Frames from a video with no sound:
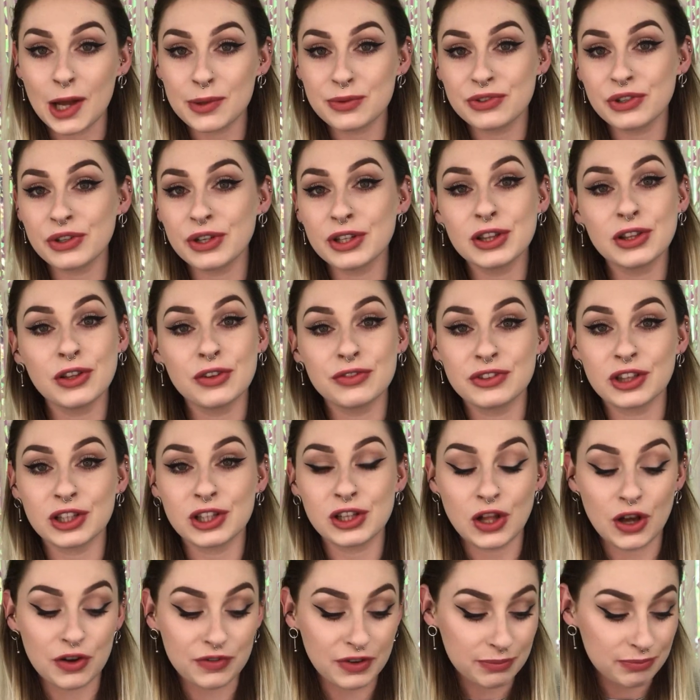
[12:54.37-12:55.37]
absolutely love the
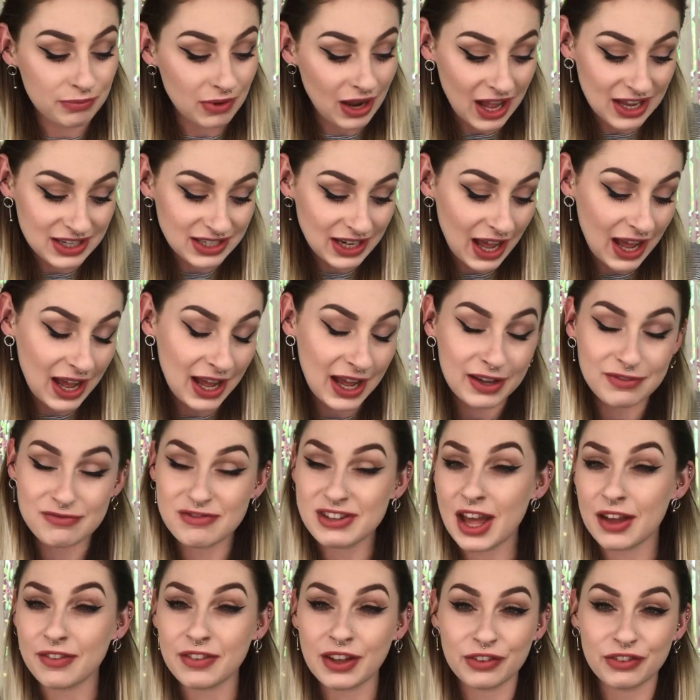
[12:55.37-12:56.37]
clothing brand. I've
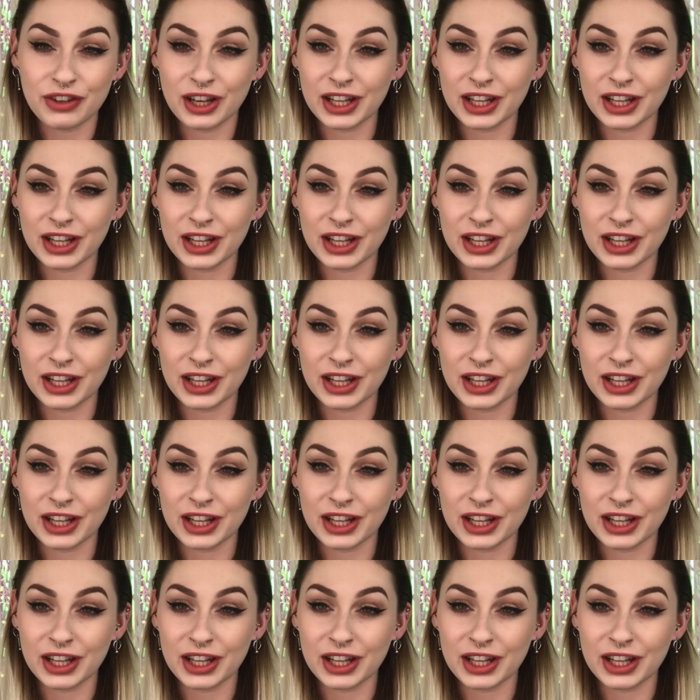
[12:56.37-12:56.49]
never